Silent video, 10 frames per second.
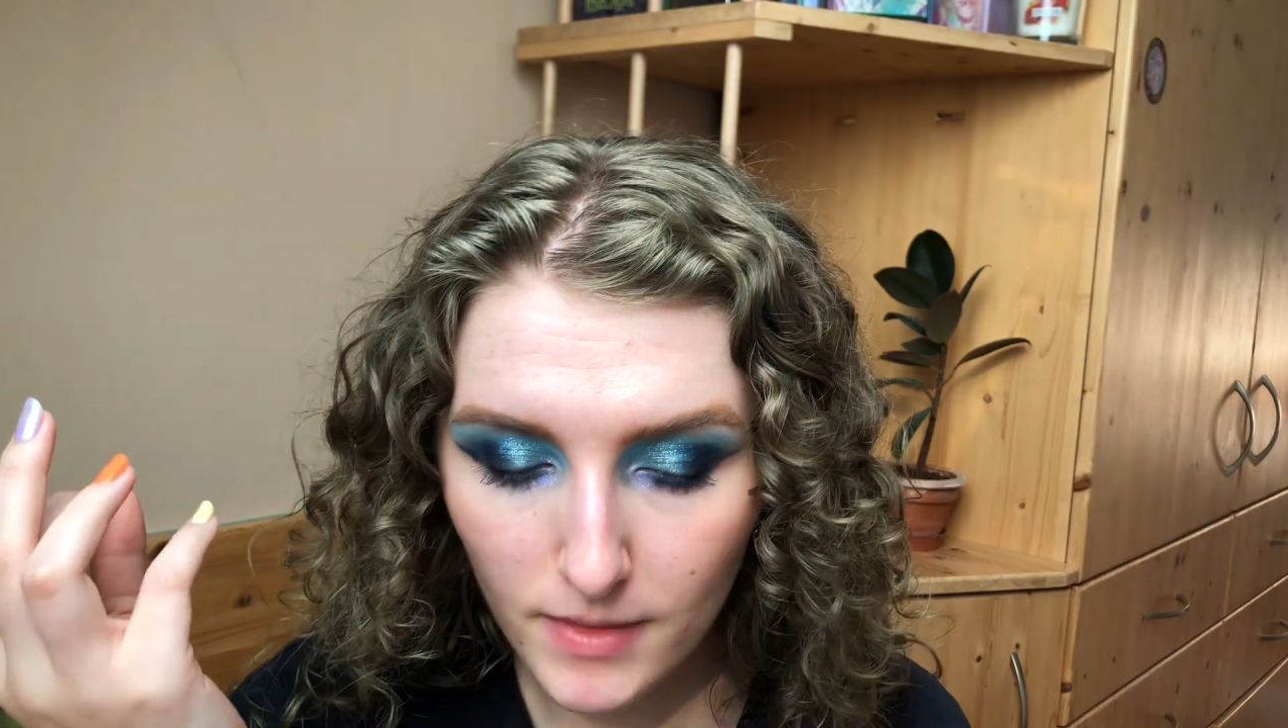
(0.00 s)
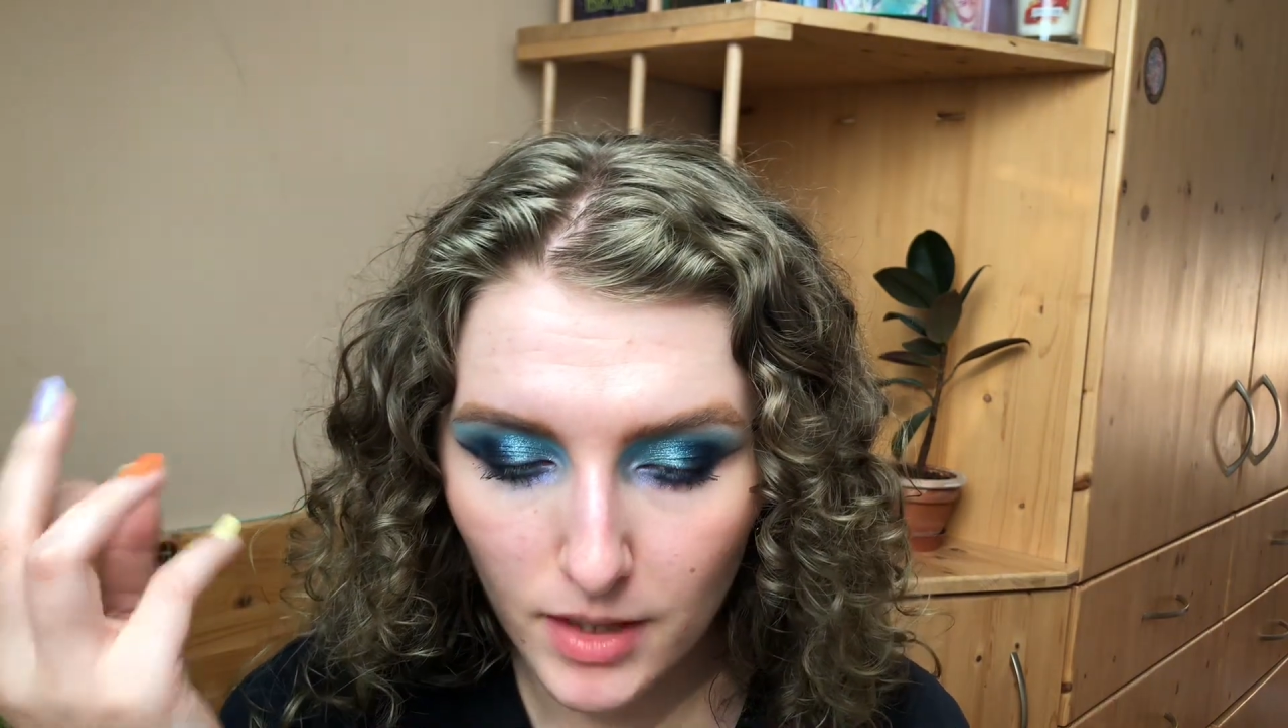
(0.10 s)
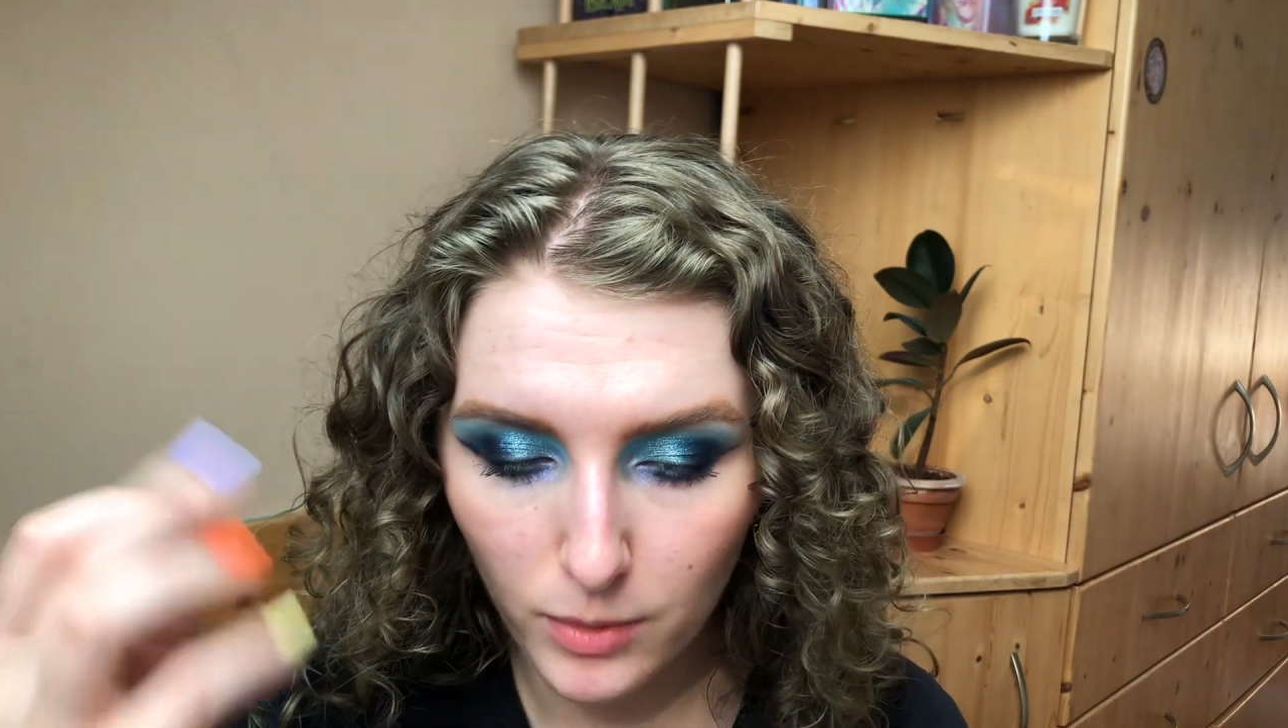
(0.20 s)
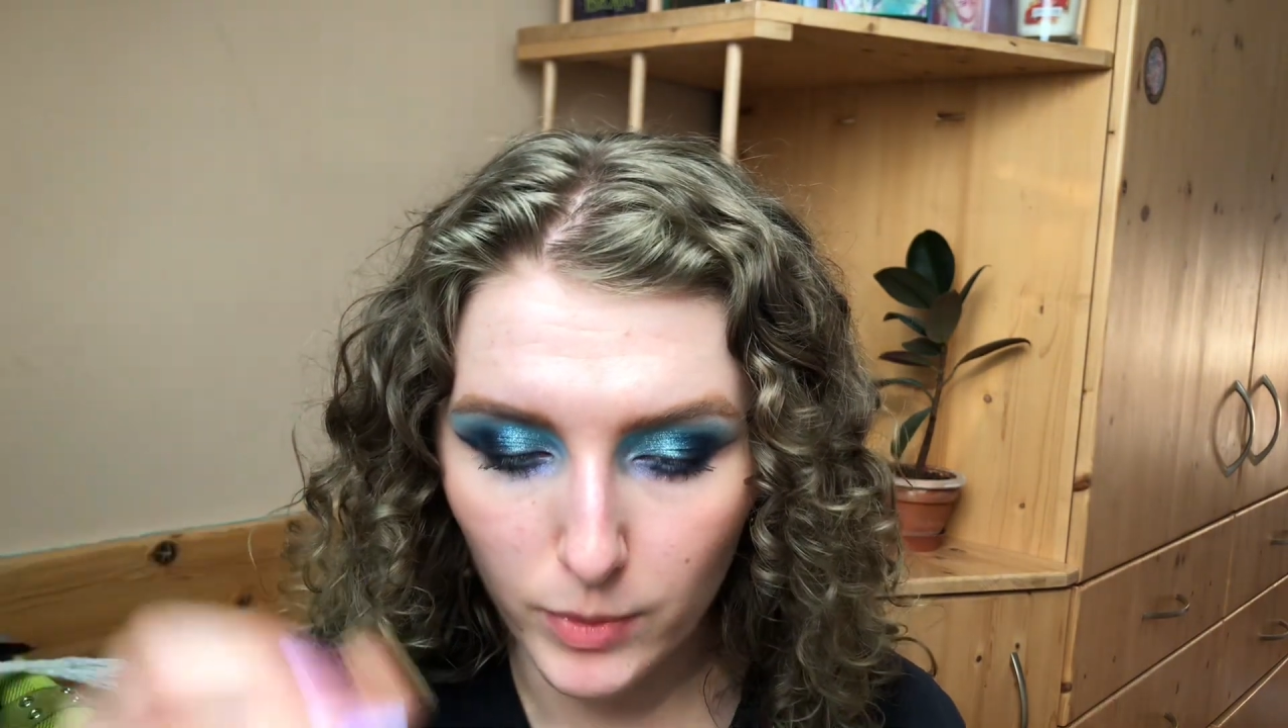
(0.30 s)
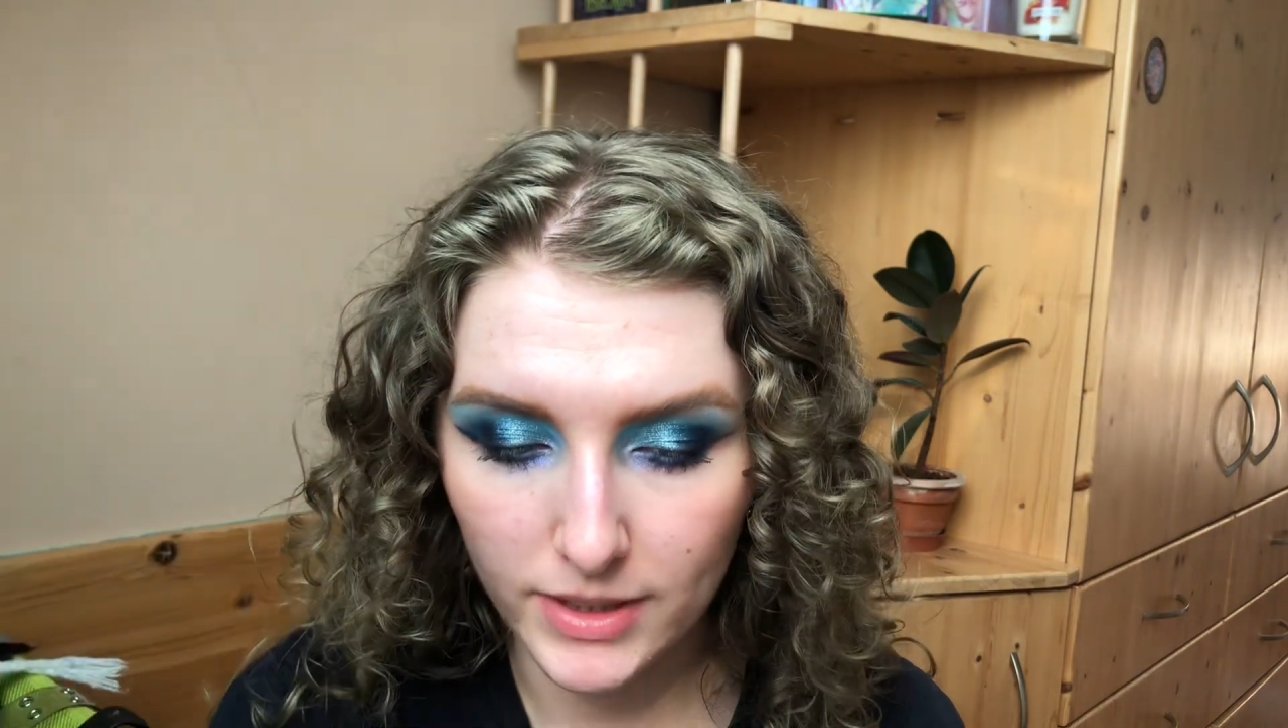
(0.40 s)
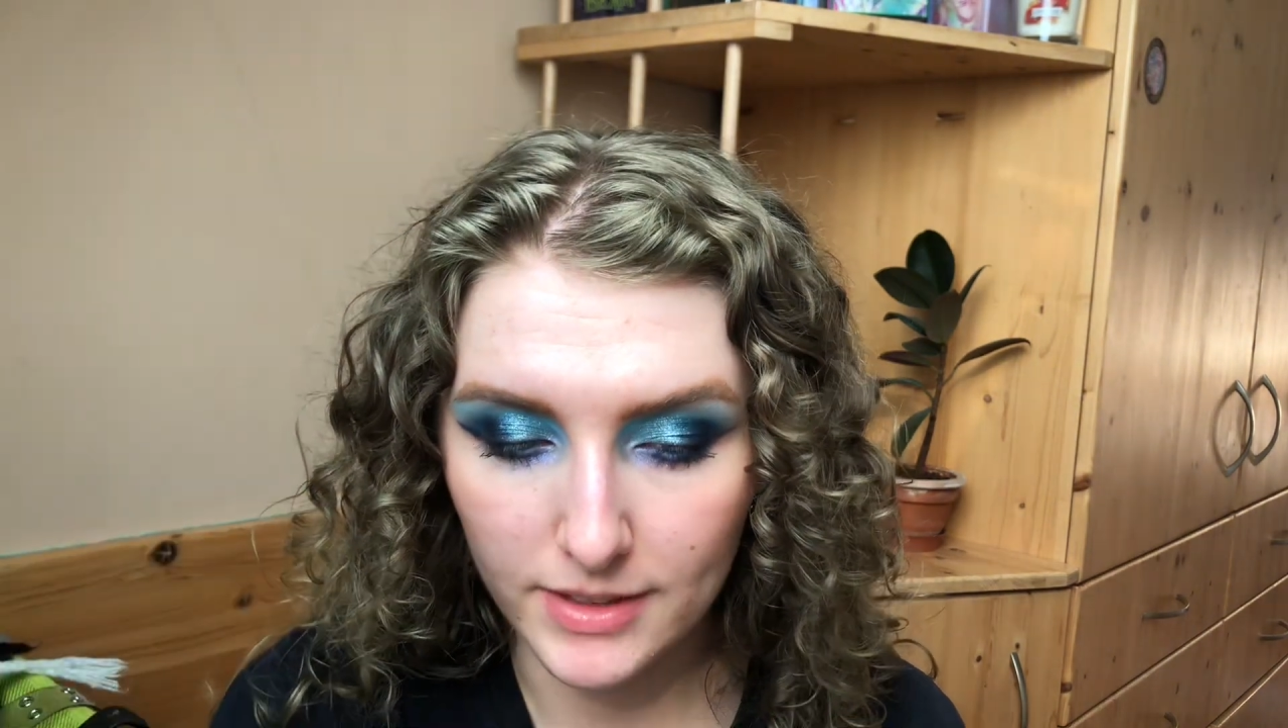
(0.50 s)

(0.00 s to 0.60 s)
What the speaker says: with the